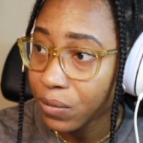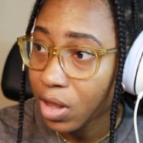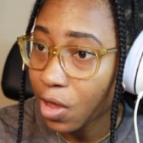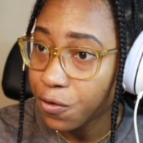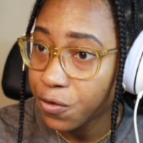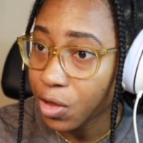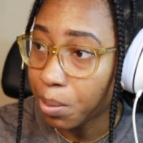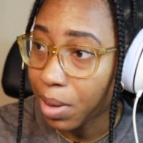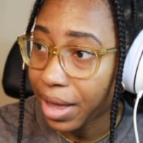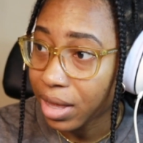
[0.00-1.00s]
A film
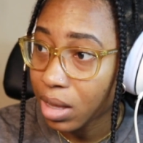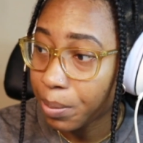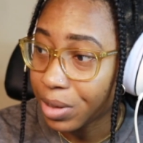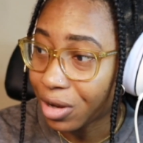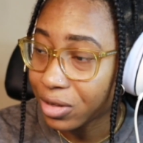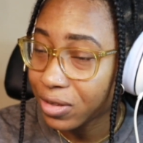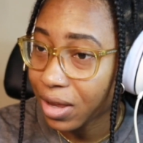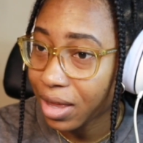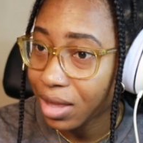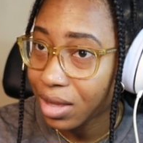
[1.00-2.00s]
by
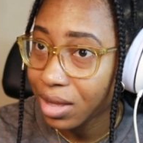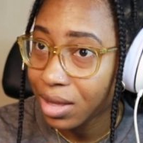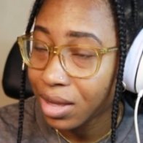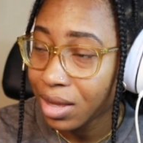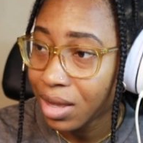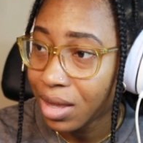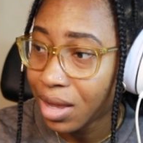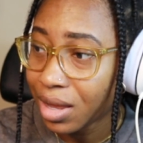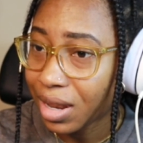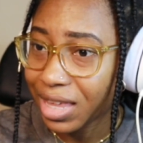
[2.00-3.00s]
Beyonce.
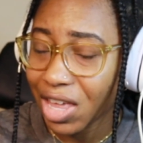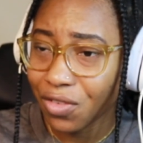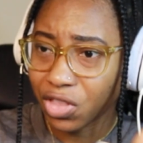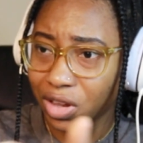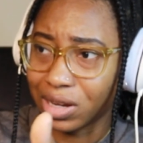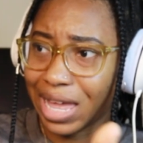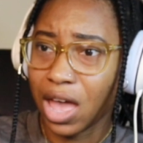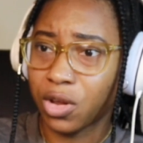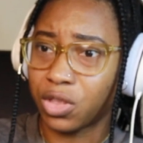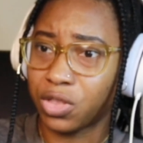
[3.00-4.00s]
Like even the
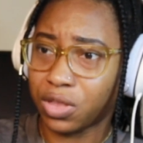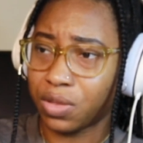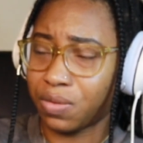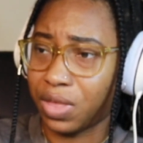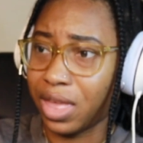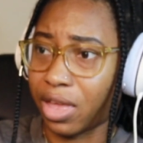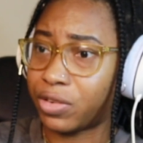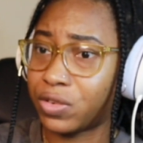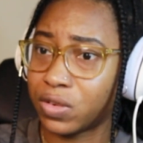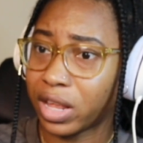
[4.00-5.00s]
layout of
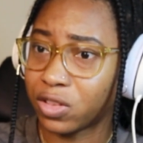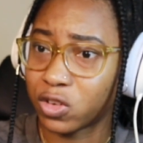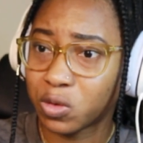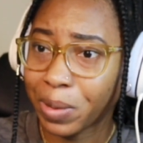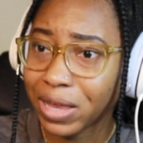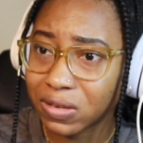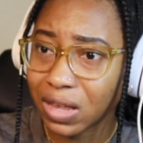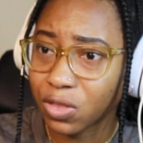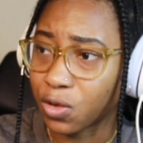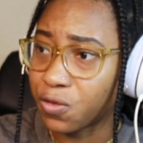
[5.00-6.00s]
this, like the
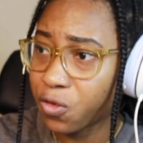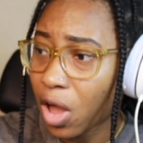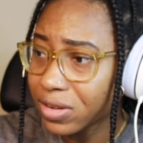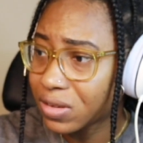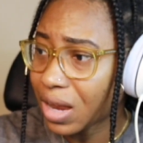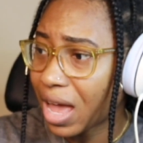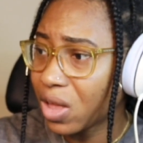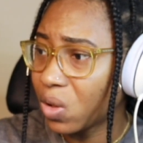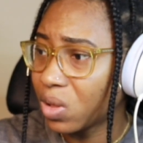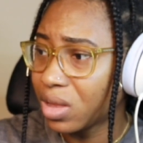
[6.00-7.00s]
spacing, the font
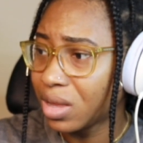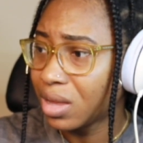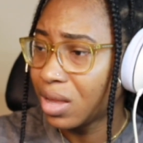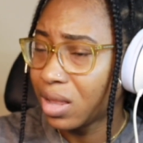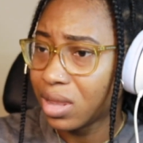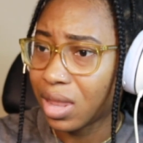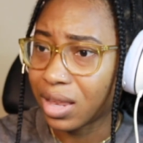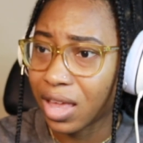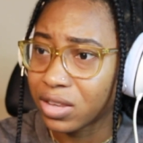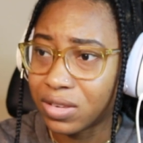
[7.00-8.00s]
style,
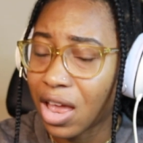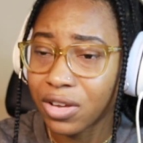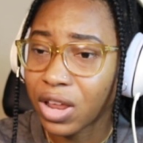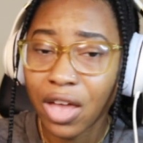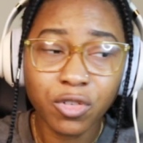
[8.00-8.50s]
like every